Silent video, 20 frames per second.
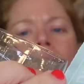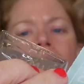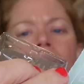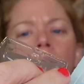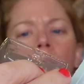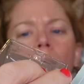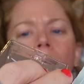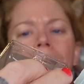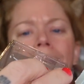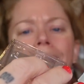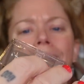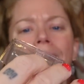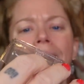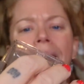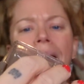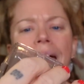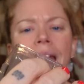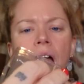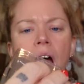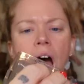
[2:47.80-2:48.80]
did we
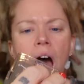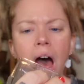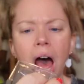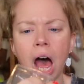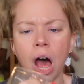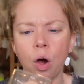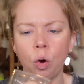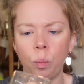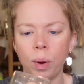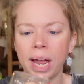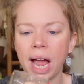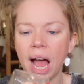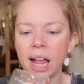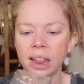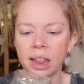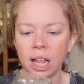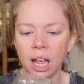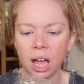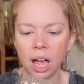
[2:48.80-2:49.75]
get? Oh, we got